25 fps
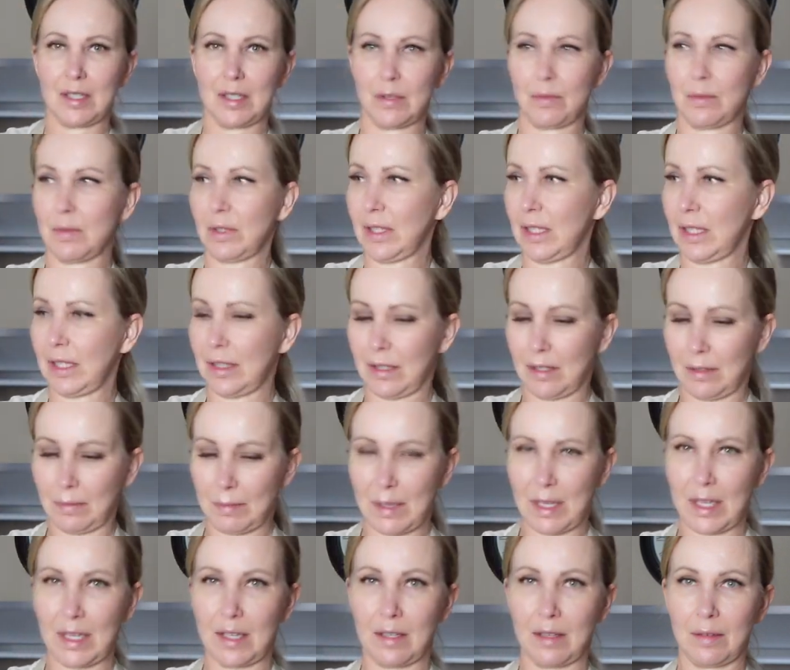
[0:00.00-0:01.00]
is really gonna
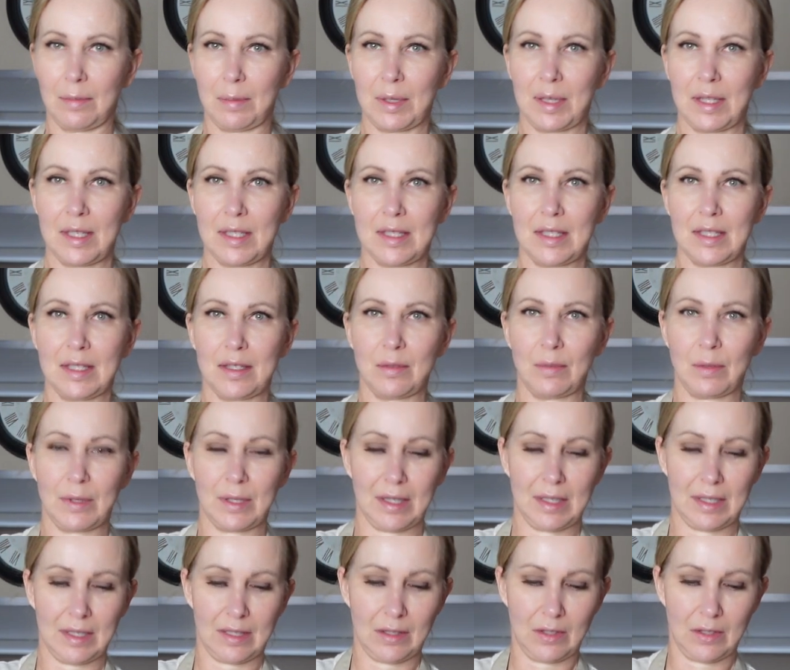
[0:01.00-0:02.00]
make, but this is
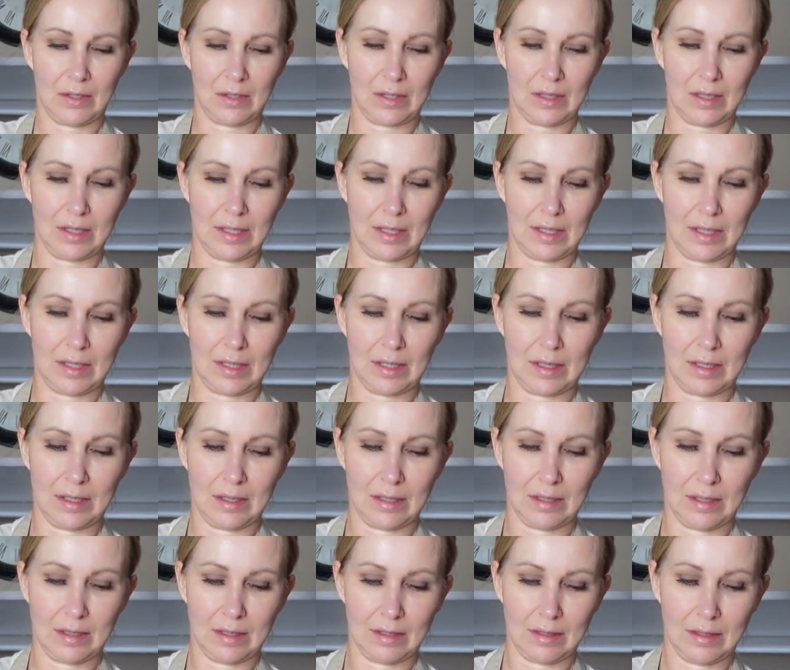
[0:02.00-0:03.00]
what they look like.
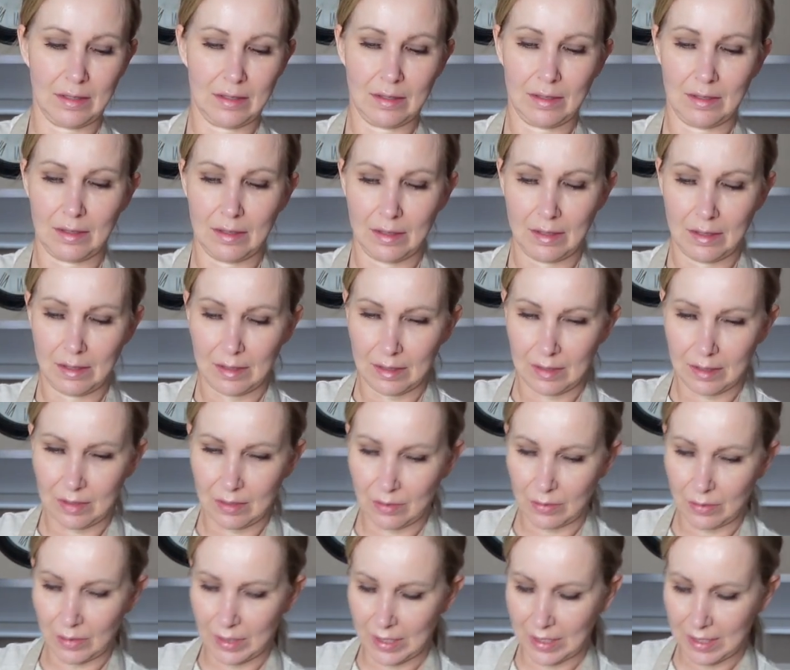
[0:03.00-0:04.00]
It's
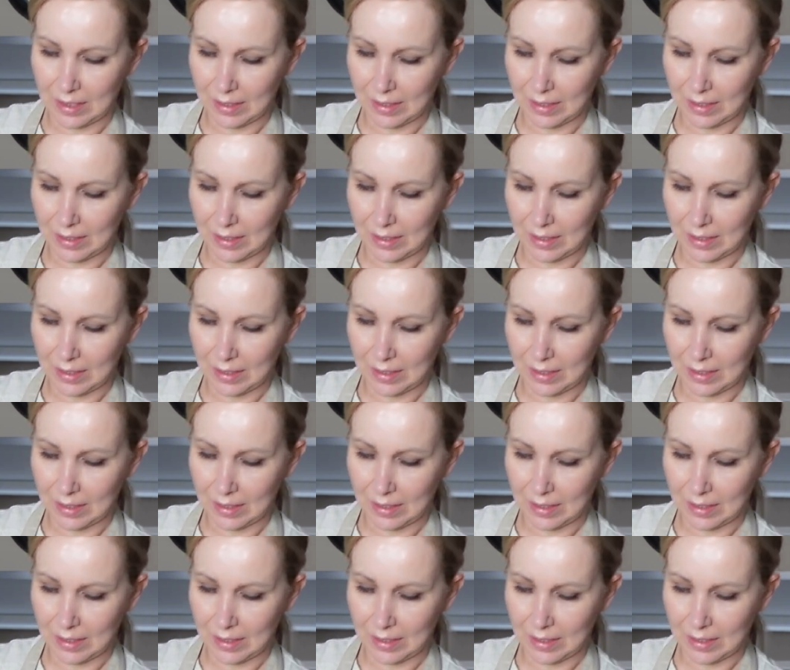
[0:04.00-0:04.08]
quite